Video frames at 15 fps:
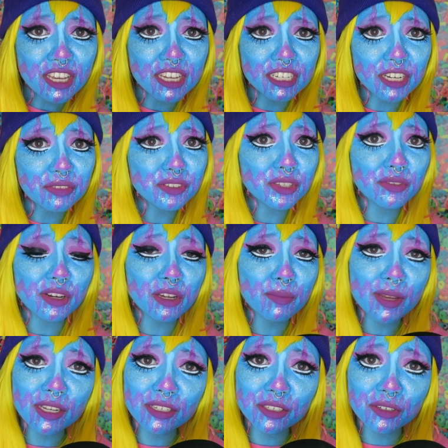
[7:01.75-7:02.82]
I definitely
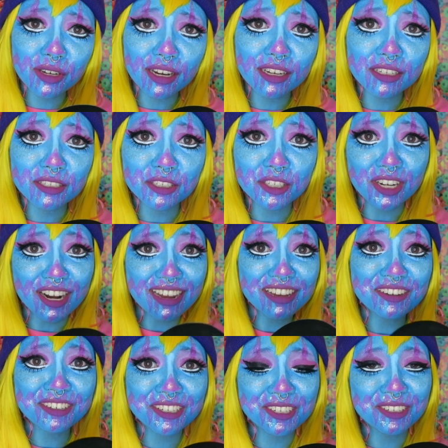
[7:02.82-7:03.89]
recommend you guys try
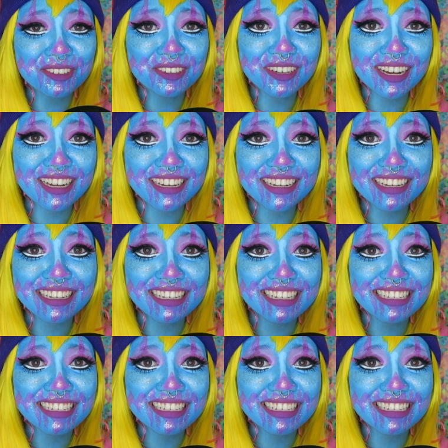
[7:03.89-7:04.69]
out Ishoku Hada.